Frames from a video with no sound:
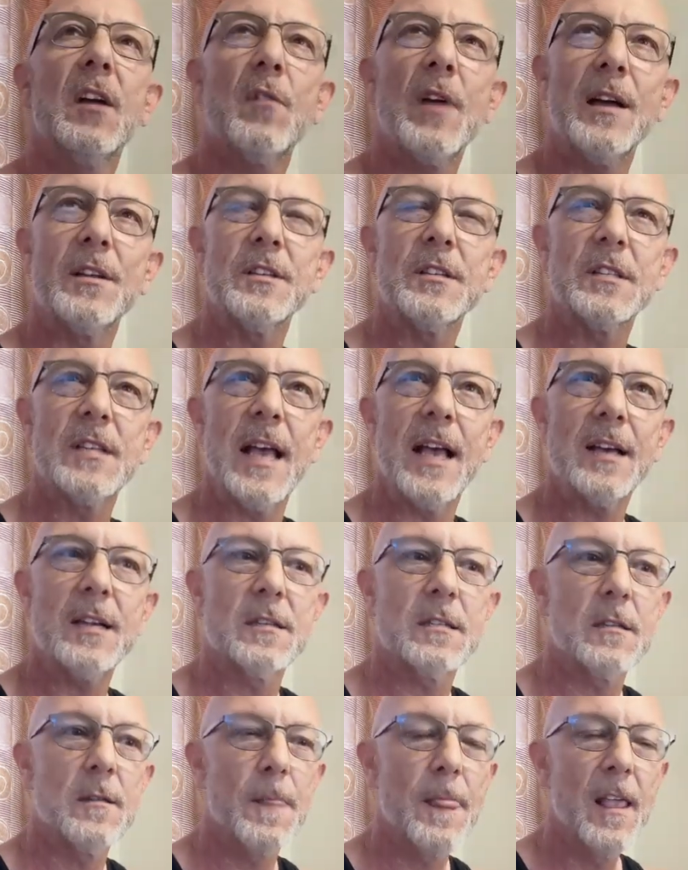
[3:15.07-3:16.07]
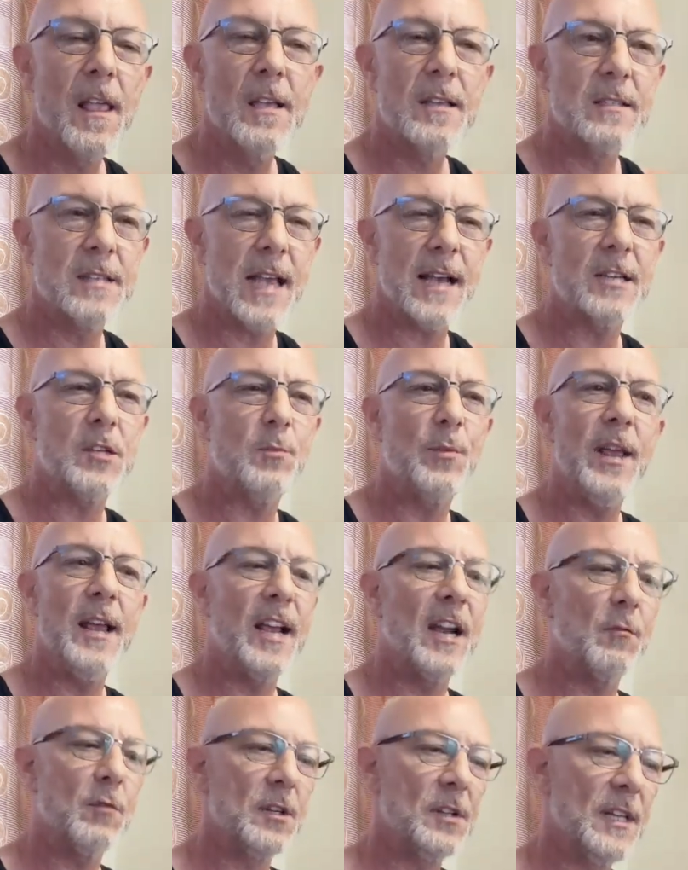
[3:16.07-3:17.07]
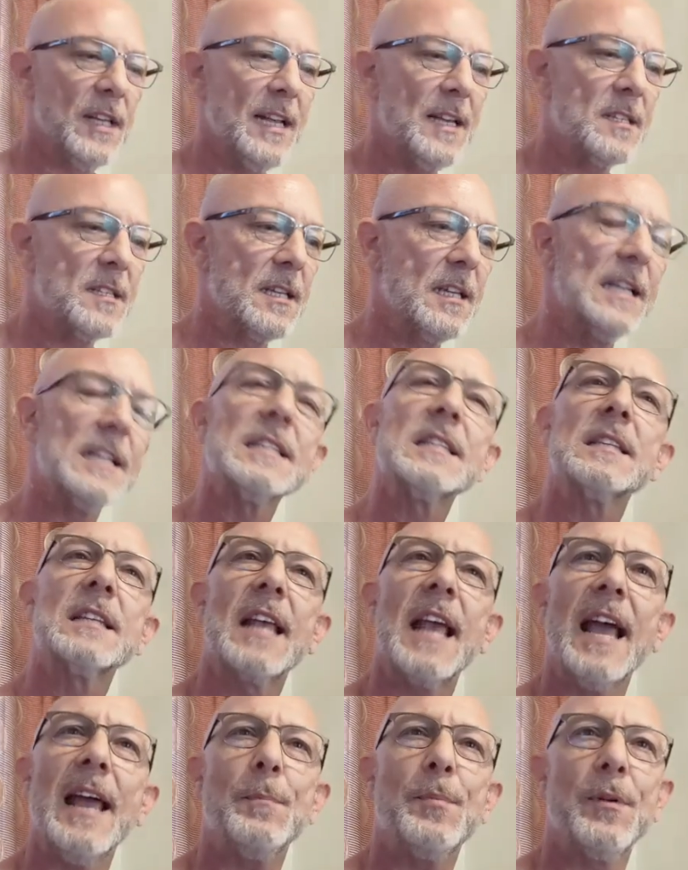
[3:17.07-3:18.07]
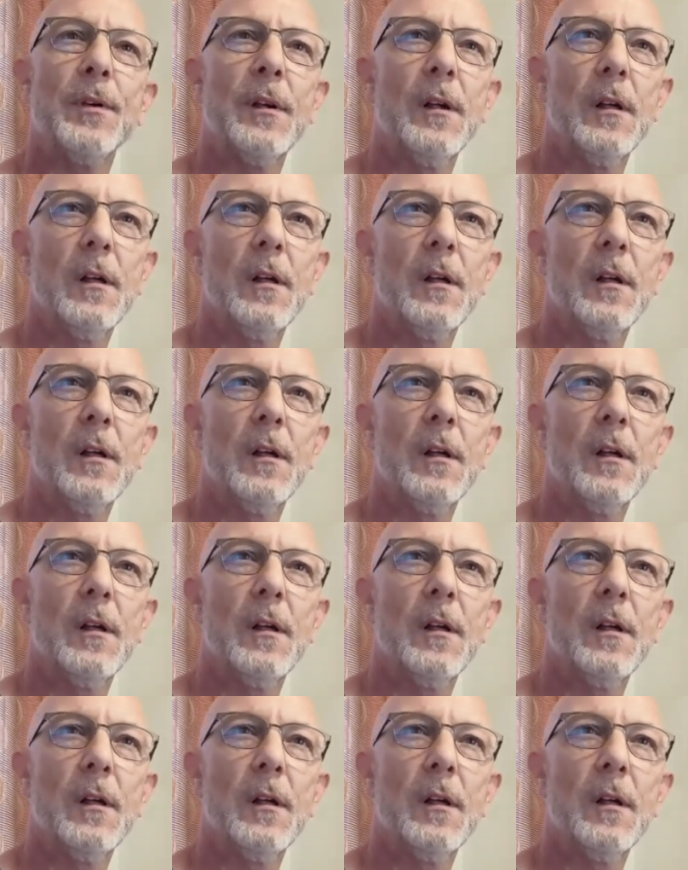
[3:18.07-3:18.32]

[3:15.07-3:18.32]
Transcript: around sex, sex being a release, an escape